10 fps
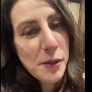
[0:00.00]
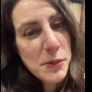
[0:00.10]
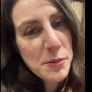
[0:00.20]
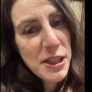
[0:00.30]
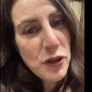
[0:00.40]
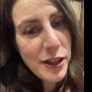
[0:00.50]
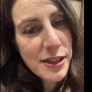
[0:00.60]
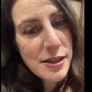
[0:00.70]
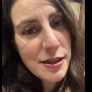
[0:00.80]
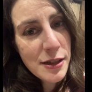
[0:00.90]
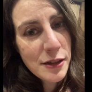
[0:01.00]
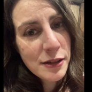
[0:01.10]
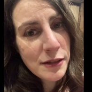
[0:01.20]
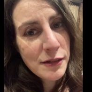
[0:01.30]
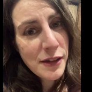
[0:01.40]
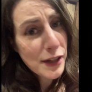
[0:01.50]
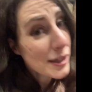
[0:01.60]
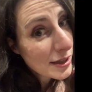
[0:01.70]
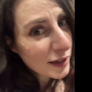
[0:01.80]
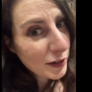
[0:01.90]
going to be trying dessert
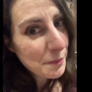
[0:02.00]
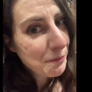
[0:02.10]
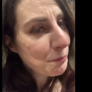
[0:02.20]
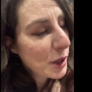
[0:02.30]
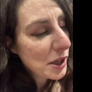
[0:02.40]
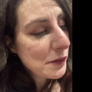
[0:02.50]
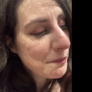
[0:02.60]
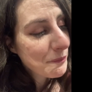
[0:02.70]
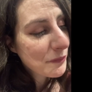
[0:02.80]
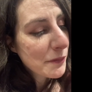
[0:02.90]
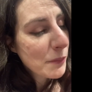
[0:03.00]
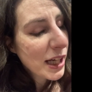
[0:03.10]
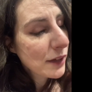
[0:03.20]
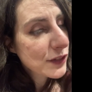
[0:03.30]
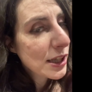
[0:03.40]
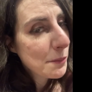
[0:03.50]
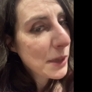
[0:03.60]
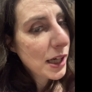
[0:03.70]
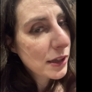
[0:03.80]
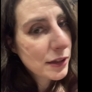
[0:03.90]
this time, but I have to come
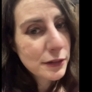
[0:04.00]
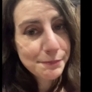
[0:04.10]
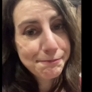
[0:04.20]
back.